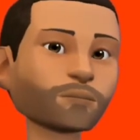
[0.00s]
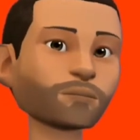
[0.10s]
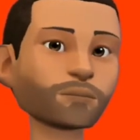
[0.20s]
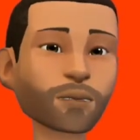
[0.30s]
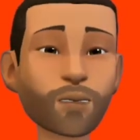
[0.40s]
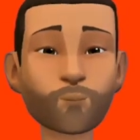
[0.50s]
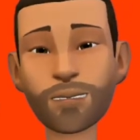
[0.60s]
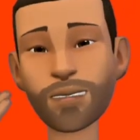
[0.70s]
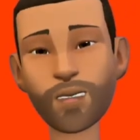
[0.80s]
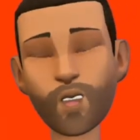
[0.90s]
Hello
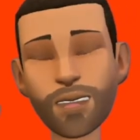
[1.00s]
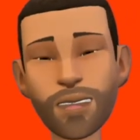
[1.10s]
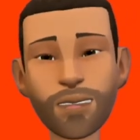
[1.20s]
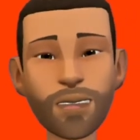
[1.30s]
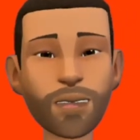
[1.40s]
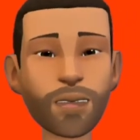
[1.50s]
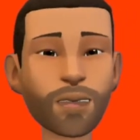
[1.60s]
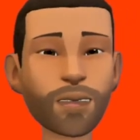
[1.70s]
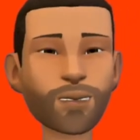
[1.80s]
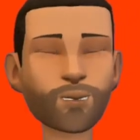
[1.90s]
math hooligans this is
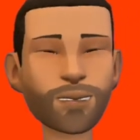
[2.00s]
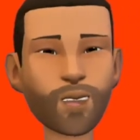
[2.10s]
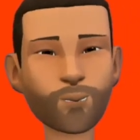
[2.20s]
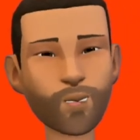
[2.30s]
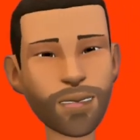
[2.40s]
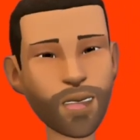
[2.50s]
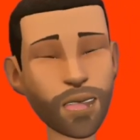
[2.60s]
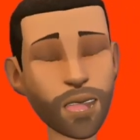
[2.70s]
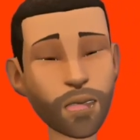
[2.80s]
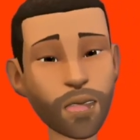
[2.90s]
Joe Samo here
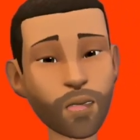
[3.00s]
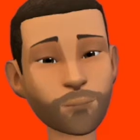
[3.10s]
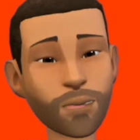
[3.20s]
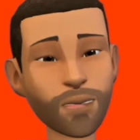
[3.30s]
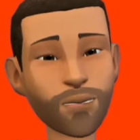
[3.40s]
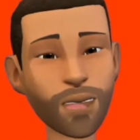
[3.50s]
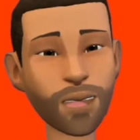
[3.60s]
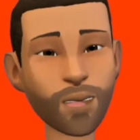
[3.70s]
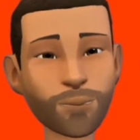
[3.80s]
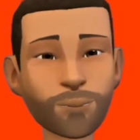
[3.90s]
with another math
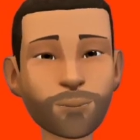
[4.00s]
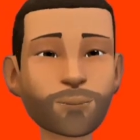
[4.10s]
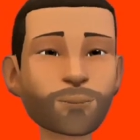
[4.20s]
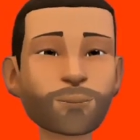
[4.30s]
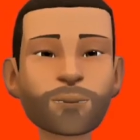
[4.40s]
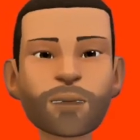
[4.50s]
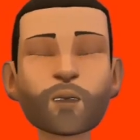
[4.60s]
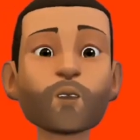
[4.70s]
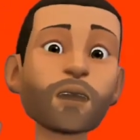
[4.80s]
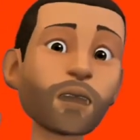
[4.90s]
video. The goal
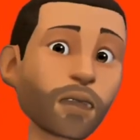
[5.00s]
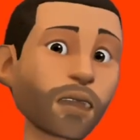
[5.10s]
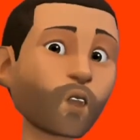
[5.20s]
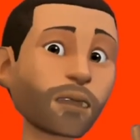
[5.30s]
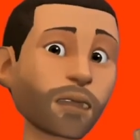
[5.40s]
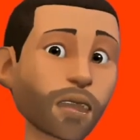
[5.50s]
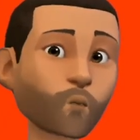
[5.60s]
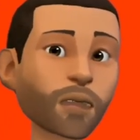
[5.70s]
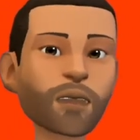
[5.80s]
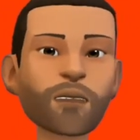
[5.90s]
today is to see how
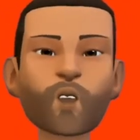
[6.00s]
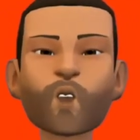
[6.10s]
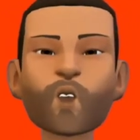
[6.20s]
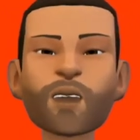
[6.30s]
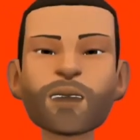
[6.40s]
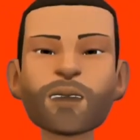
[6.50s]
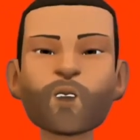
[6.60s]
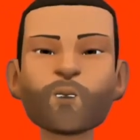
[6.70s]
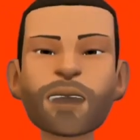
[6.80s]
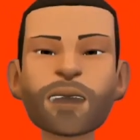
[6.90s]
many four-letter
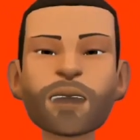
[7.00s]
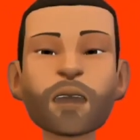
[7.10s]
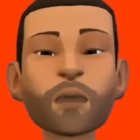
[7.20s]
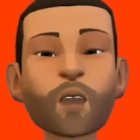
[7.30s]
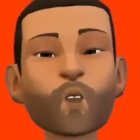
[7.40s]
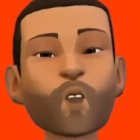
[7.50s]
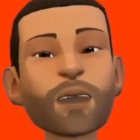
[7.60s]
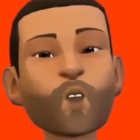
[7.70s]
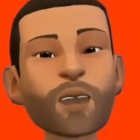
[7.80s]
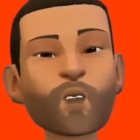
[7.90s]
combinations you could
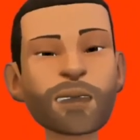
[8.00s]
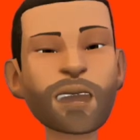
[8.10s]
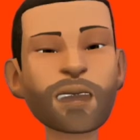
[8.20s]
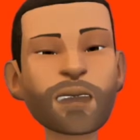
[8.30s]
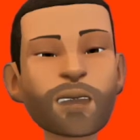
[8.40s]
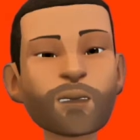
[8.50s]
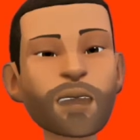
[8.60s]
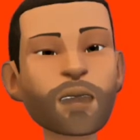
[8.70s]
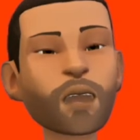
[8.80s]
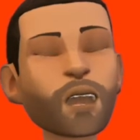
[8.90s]
use using the letters in
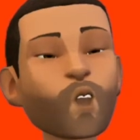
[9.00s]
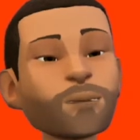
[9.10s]
guitar.